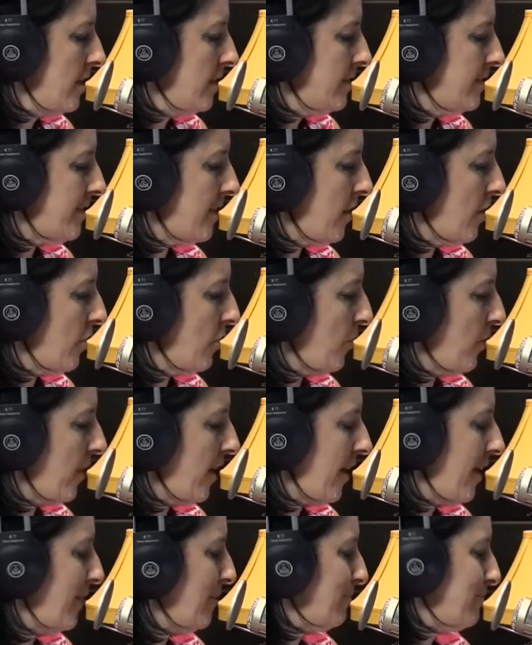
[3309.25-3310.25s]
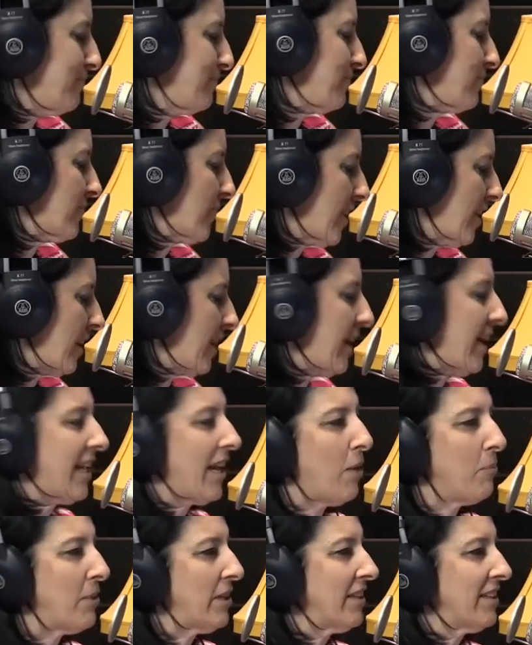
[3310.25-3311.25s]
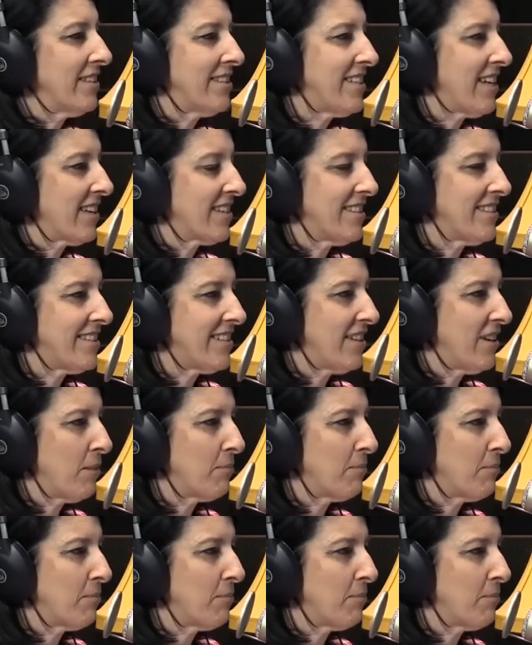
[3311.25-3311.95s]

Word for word: So um, again, I'll be a little sexist here.